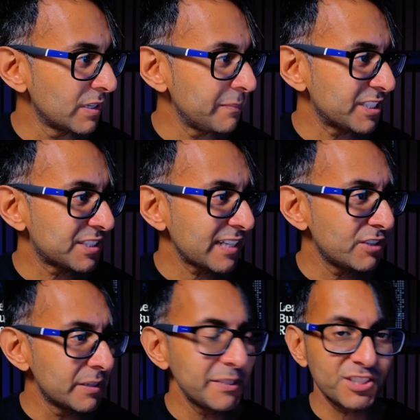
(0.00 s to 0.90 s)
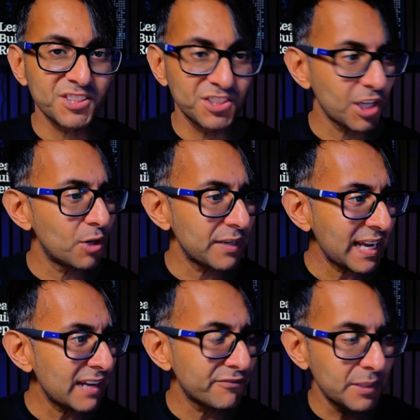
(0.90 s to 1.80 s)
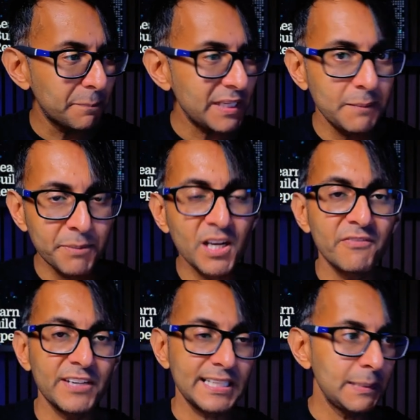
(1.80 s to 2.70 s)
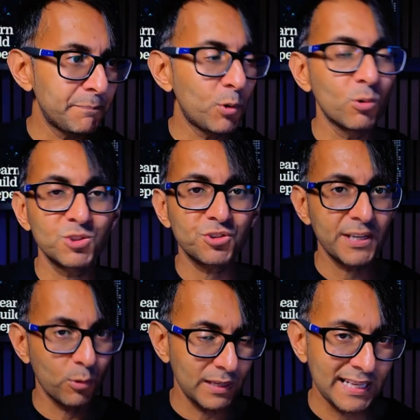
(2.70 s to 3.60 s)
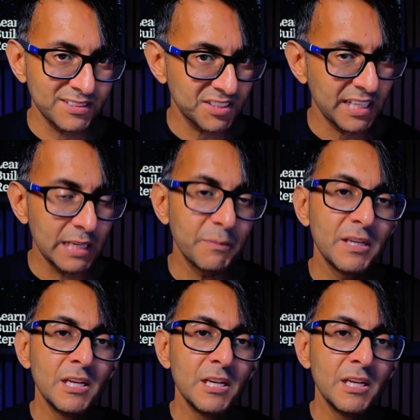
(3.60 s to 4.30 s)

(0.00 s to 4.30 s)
image. Now, your images don't have to be perfectly portrait or landscape,